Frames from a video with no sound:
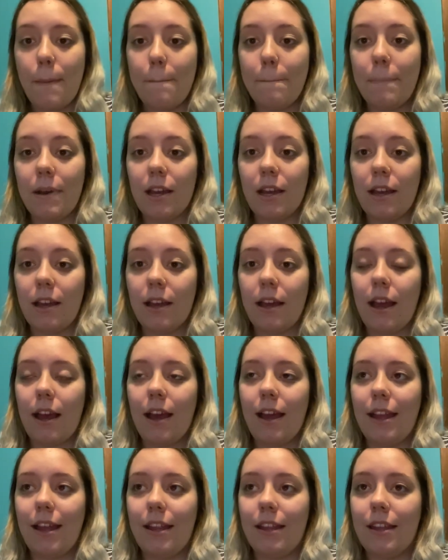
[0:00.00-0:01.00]
But
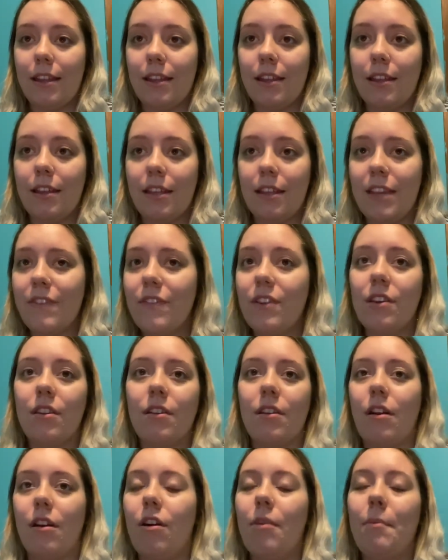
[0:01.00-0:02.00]
even
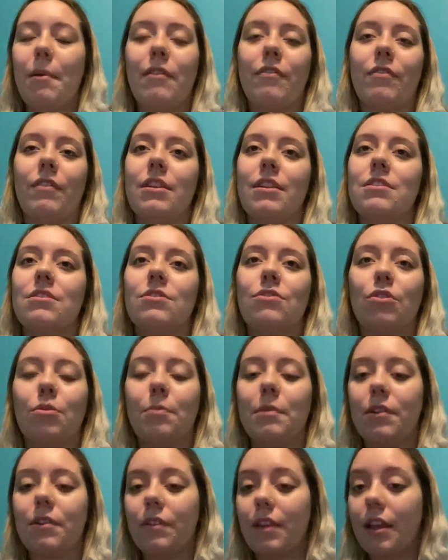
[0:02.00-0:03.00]
all my friends told
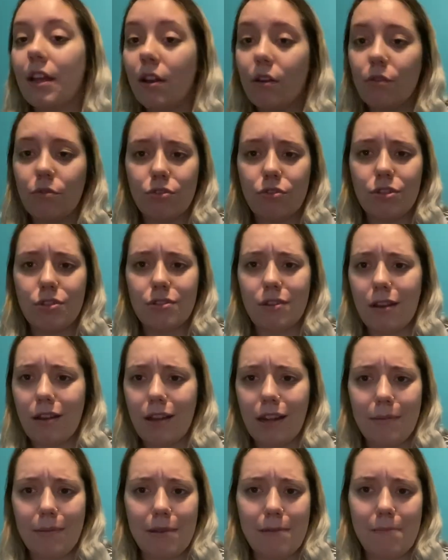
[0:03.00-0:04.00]
me, they're like, oh, she's not
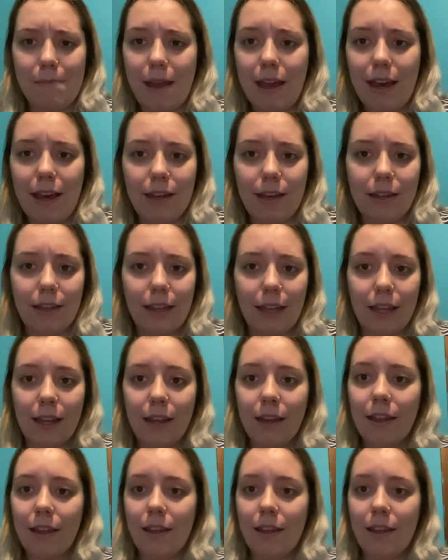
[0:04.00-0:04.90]
gonna be mad, like,